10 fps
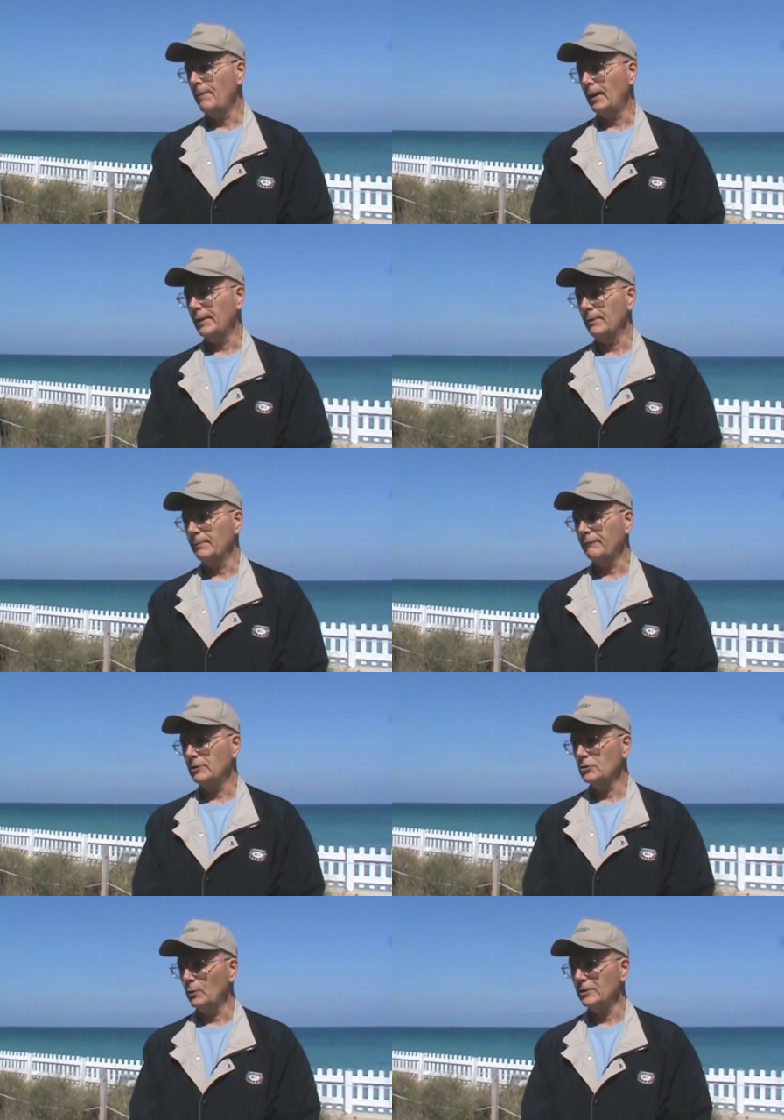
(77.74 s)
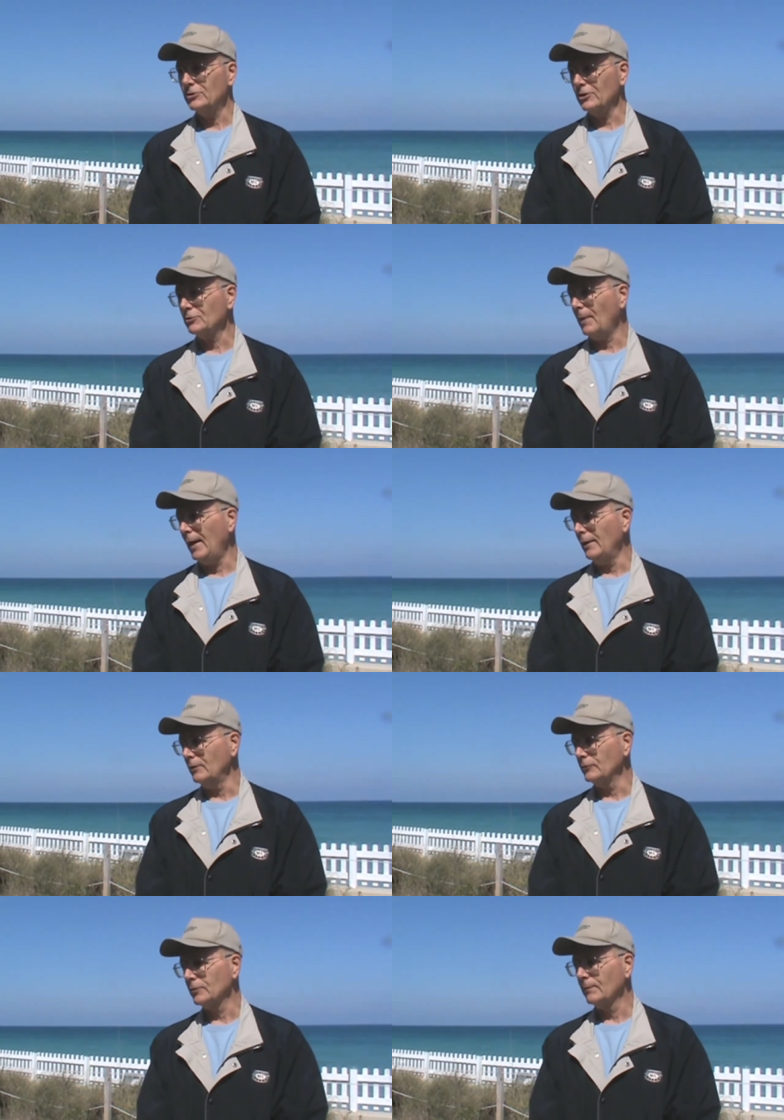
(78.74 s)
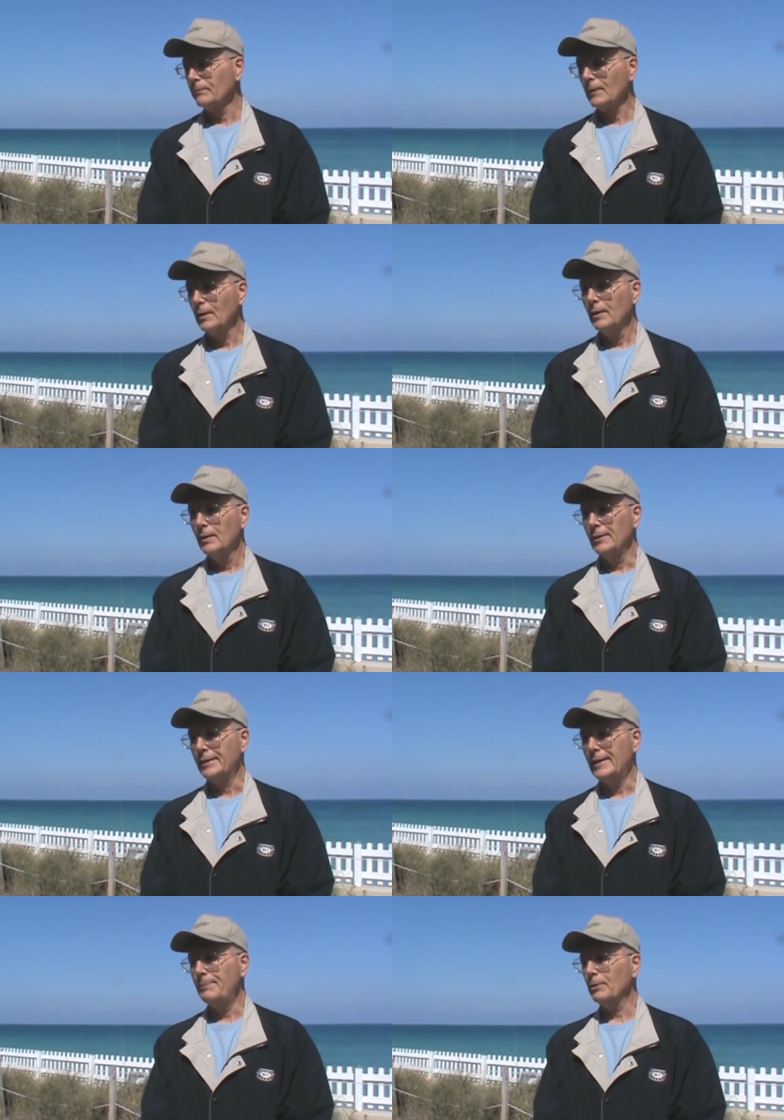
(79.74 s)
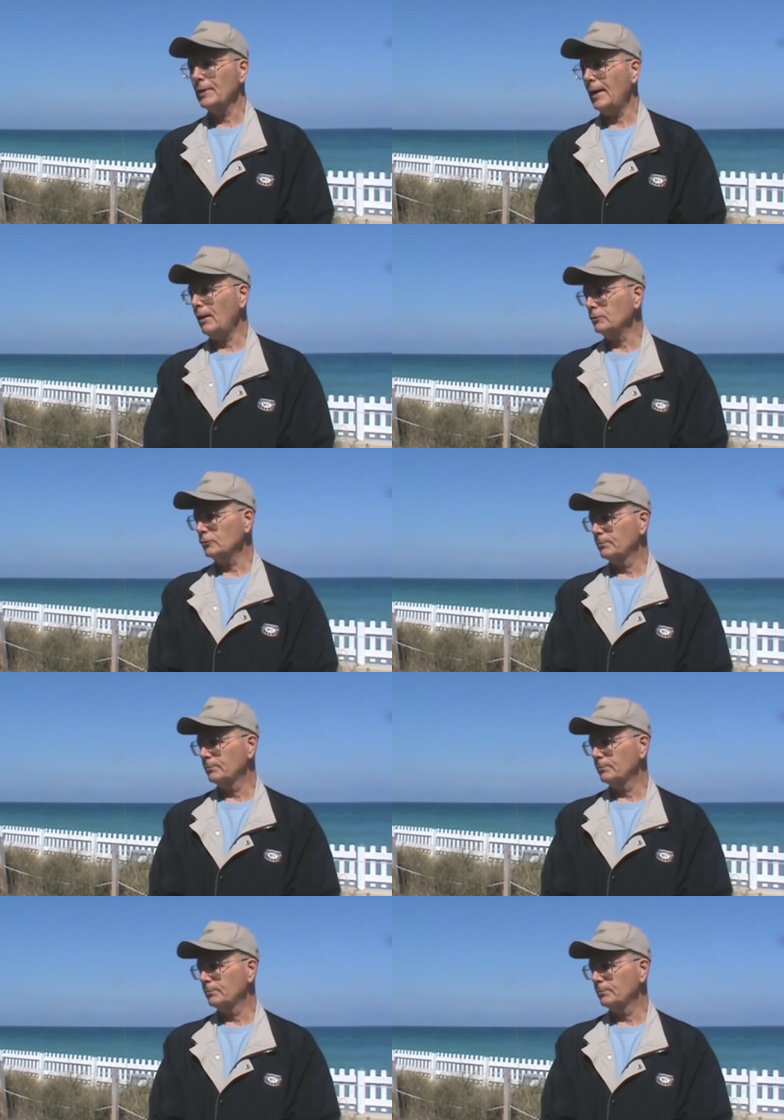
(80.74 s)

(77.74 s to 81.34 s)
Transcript: about every 26 miles. The keeper of the house